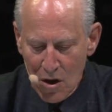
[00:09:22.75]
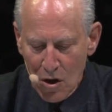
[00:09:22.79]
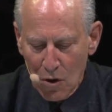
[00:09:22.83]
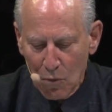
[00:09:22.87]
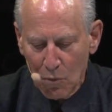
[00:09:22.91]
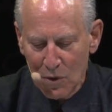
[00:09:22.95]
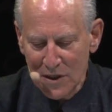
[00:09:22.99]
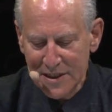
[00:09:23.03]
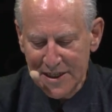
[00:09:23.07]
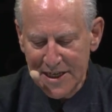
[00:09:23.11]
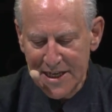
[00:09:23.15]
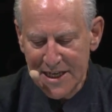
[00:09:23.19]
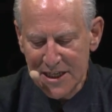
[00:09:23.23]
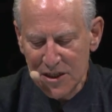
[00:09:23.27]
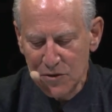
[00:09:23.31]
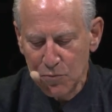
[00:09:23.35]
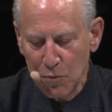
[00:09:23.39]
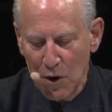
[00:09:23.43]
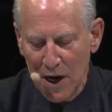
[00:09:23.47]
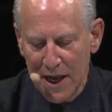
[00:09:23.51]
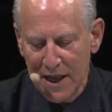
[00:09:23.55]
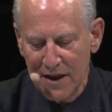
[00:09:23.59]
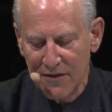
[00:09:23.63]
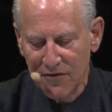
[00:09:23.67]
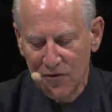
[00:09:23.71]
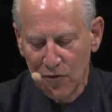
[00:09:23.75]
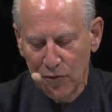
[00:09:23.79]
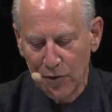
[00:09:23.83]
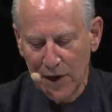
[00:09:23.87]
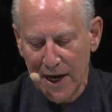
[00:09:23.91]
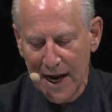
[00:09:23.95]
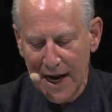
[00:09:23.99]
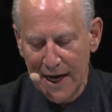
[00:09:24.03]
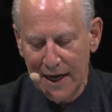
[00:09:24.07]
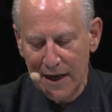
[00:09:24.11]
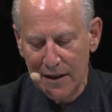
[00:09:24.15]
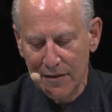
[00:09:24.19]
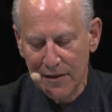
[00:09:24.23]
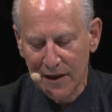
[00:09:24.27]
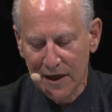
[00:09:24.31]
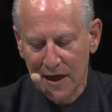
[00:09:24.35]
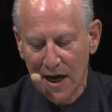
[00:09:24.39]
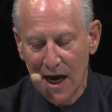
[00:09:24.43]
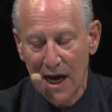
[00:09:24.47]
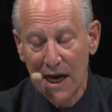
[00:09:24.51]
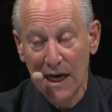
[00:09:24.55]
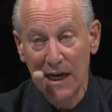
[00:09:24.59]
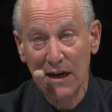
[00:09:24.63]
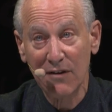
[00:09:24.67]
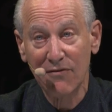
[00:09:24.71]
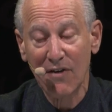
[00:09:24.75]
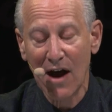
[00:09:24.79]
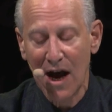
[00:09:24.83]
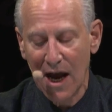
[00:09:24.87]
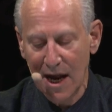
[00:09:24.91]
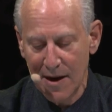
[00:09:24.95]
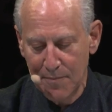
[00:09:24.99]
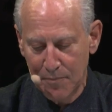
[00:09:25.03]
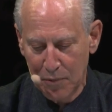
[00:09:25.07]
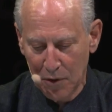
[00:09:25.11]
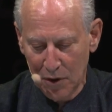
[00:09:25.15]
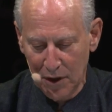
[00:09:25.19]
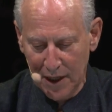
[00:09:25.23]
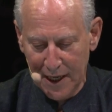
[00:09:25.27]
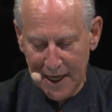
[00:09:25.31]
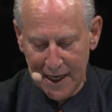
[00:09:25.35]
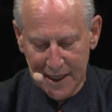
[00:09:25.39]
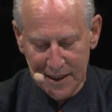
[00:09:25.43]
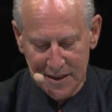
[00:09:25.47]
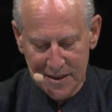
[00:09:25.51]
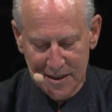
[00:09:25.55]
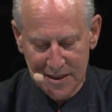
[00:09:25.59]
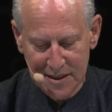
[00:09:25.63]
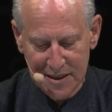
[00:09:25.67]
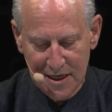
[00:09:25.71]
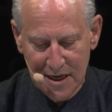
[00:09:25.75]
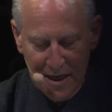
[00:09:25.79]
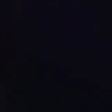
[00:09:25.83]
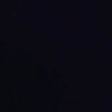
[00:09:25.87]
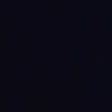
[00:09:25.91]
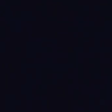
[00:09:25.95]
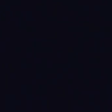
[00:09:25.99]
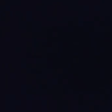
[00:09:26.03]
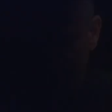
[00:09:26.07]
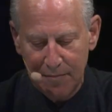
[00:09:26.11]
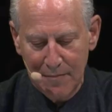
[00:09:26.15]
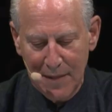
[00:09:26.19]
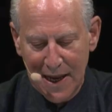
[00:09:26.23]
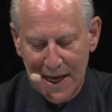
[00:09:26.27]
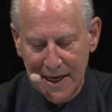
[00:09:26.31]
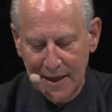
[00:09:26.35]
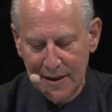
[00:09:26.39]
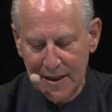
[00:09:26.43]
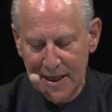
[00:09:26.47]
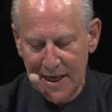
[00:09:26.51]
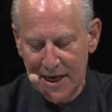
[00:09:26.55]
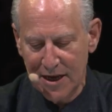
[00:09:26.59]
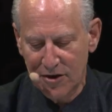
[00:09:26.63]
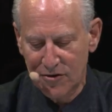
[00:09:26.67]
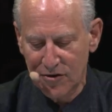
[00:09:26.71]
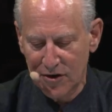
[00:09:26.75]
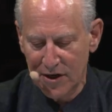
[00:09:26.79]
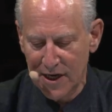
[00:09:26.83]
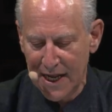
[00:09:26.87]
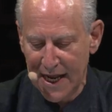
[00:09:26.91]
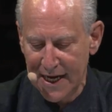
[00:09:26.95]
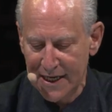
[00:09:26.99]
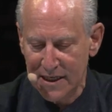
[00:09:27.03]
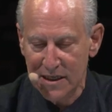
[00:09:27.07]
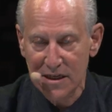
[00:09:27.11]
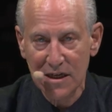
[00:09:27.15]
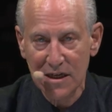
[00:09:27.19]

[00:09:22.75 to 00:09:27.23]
was his way of creating the kind of hyperlinks that make the internet